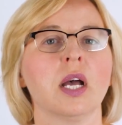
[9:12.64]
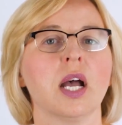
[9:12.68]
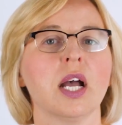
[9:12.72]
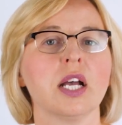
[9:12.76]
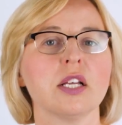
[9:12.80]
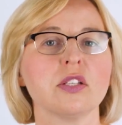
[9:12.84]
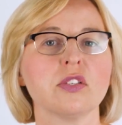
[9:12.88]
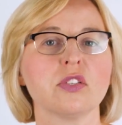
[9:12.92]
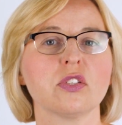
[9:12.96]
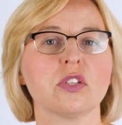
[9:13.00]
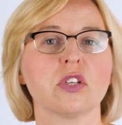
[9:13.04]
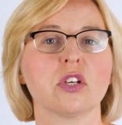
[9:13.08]

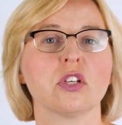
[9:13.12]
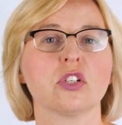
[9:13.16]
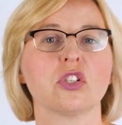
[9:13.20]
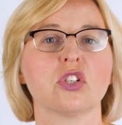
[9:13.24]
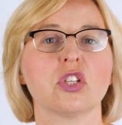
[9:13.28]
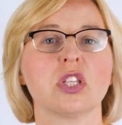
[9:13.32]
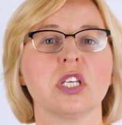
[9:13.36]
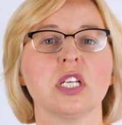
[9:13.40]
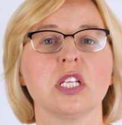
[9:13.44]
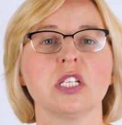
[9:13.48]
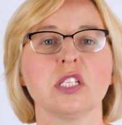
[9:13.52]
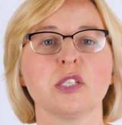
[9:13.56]
As
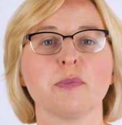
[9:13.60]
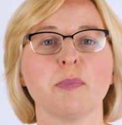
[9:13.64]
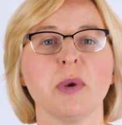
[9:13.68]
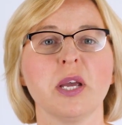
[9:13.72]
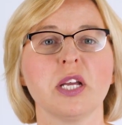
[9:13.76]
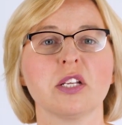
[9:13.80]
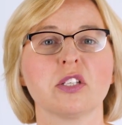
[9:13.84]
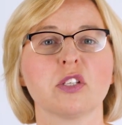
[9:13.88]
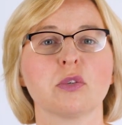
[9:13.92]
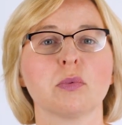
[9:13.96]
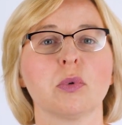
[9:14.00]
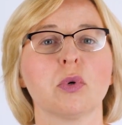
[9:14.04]
such, the
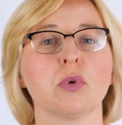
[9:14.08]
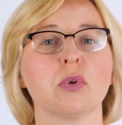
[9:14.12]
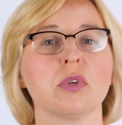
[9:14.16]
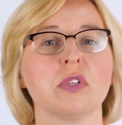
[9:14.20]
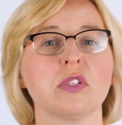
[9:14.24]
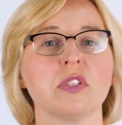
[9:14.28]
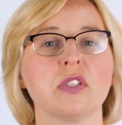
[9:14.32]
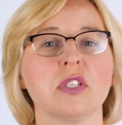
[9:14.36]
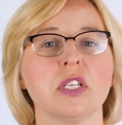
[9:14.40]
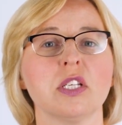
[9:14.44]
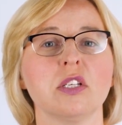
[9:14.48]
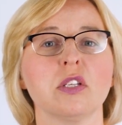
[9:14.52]
inspector will
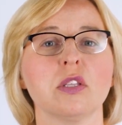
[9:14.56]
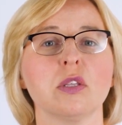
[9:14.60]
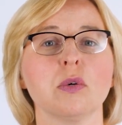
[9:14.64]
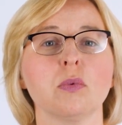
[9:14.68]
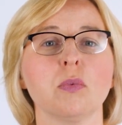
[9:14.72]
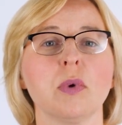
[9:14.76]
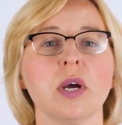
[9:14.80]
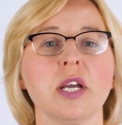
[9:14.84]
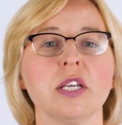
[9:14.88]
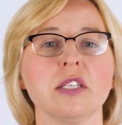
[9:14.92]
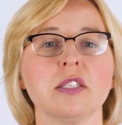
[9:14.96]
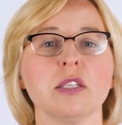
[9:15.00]
consider the
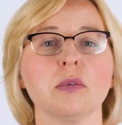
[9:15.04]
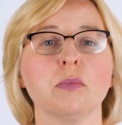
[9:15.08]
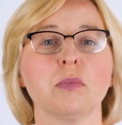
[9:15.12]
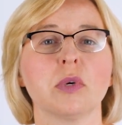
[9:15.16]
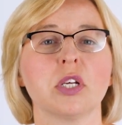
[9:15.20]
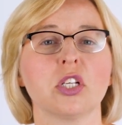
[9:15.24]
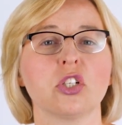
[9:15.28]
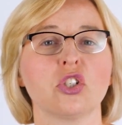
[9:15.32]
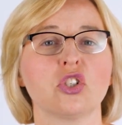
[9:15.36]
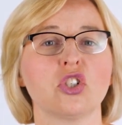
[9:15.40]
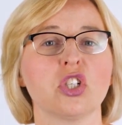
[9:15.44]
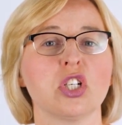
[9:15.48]
ways in
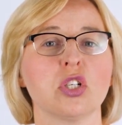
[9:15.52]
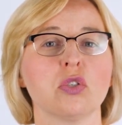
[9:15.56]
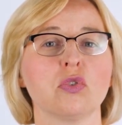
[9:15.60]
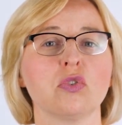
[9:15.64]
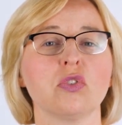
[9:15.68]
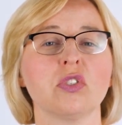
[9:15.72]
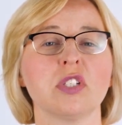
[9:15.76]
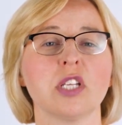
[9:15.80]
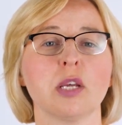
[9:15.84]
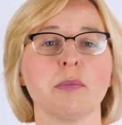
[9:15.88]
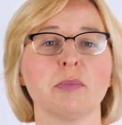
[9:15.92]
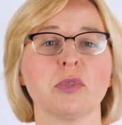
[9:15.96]
which
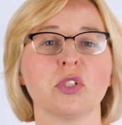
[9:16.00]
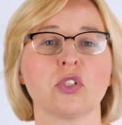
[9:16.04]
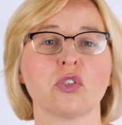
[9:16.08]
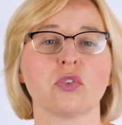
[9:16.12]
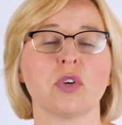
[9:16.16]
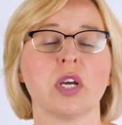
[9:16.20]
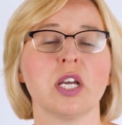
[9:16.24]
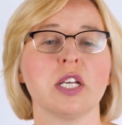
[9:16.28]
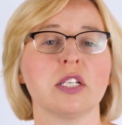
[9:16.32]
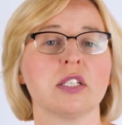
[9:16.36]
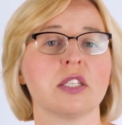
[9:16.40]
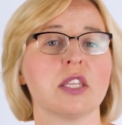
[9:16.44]
children
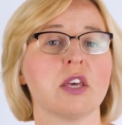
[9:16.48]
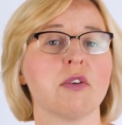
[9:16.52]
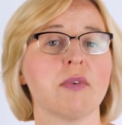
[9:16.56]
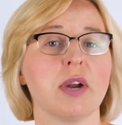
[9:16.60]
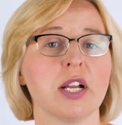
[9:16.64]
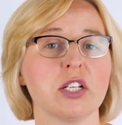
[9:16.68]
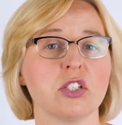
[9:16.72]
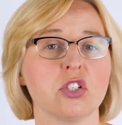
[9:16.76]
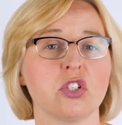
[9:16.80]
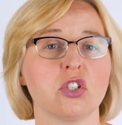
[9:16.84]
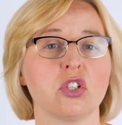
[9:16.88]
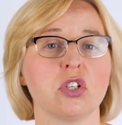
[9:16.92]
demonstrate their
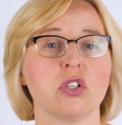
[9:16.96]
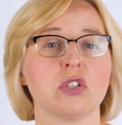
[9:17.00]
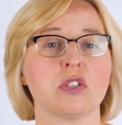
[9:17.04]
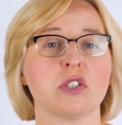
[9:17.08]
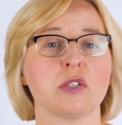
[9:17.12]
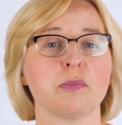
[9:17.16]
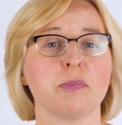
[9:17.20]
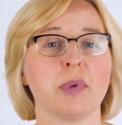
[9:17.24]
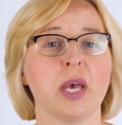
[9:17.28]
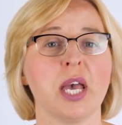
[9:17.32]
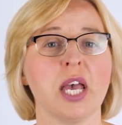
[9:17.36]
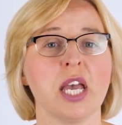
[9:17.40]
attitudes
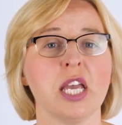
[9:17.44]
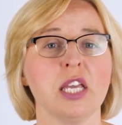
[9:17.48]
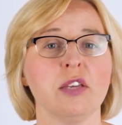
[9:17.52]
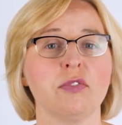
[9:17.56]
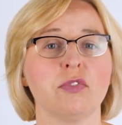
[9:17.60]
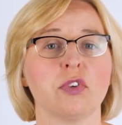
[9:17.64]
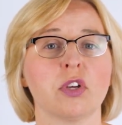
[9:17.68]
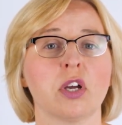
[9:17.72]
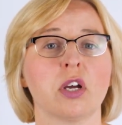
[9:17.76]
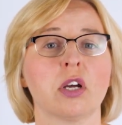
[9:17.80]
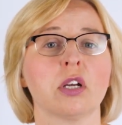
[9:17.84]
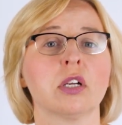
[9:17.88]
and
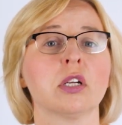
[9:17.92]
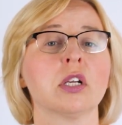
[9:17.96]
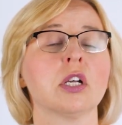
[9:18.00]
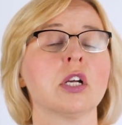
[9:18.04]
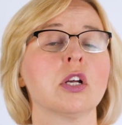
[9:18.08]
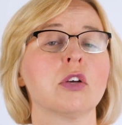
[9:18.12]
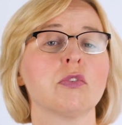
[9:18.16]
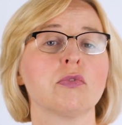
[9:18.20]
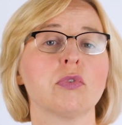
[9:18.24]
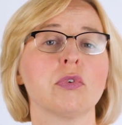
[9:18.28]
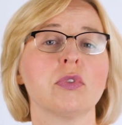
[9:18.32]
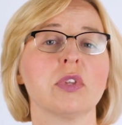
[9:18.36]
behaviour
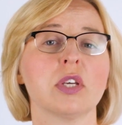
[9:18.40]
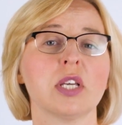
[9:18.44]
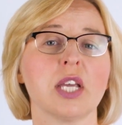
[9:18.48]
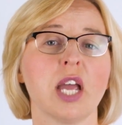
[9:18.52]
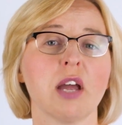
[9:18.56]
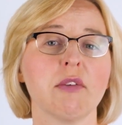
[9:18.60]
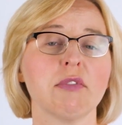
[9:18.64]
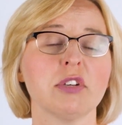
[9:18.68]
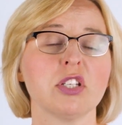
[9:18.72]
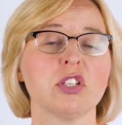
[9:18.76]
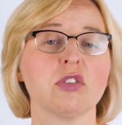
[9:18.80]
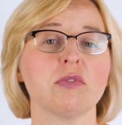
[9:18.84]
through the
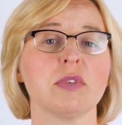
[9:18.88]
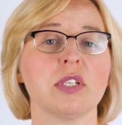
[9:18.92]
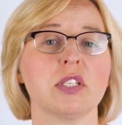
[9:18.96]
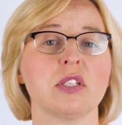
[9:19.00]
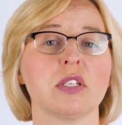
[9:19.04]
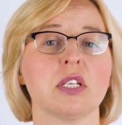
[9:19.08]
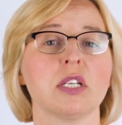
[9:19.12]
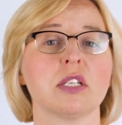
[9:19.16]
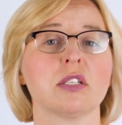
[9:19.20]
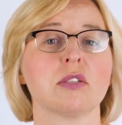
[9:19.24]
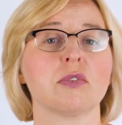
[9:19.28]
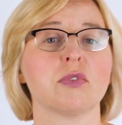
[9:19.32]

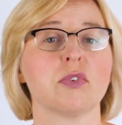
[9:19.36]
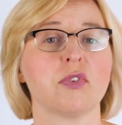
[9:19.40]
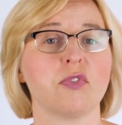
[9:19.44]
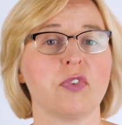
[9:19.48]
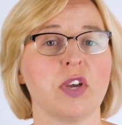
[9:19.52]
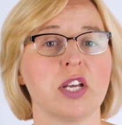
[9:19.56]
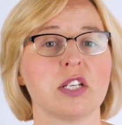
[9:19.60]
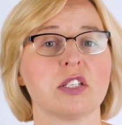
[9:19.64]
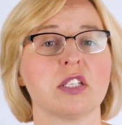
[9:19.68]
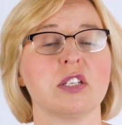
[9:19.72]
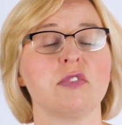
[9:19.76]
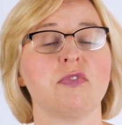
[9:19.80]
characteristics of
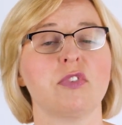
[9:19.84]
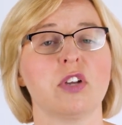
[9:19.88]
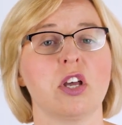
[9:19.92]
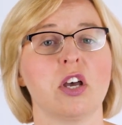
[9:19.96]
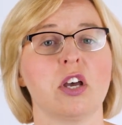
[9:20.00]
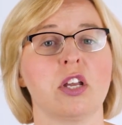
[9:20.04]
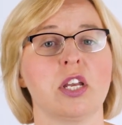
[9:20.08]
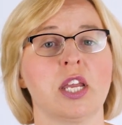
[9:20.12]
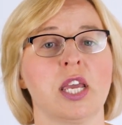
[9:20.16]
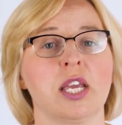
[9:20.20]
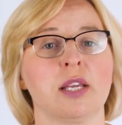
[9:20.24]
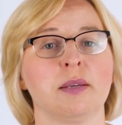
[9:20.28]
effective
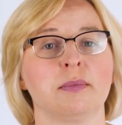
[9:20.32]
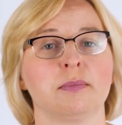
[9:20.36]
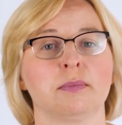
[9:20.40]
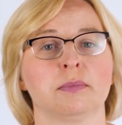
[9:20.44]
learning.